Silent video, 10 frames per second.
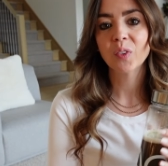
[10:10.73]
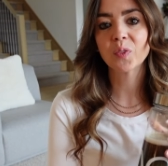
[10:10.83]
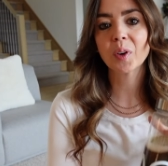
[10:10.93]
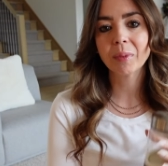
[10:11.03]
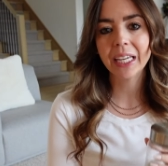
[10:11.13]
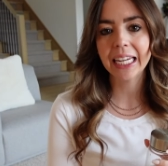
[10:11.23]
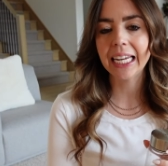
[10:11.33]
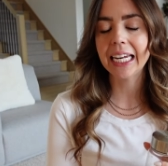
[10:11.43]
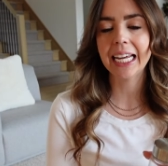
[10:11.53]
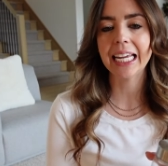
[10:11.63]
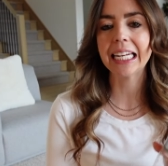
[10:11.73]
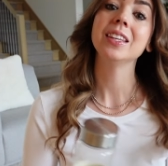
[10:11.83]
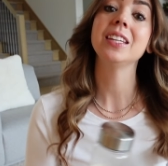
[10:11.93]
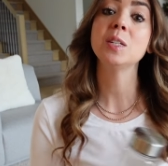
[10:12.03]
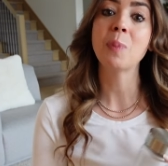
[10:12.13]
from getting in
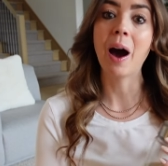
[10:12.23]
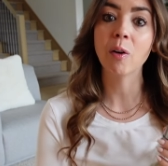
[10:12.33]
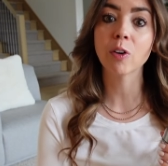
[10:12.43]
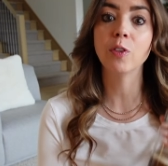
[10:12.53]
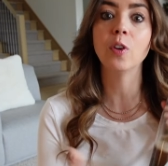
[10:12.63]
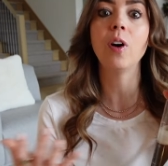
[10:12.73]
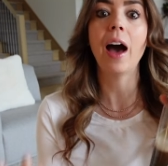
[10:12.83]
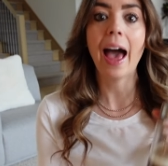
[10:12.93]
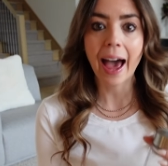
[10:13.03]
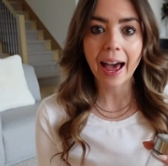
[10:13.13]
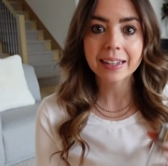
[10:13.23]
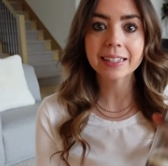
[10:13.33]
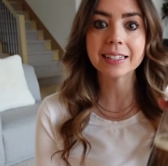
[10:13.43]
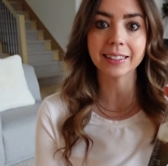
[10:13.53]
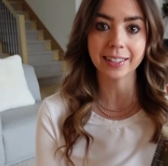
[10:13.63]
these powerful
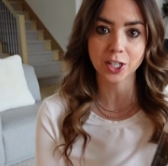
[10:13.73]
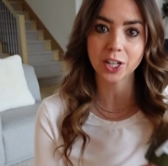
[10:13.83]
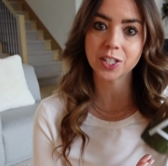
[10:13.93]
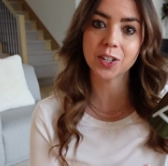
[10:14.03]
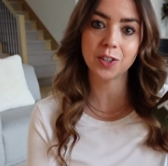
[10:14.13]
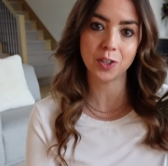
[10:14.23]
and delicious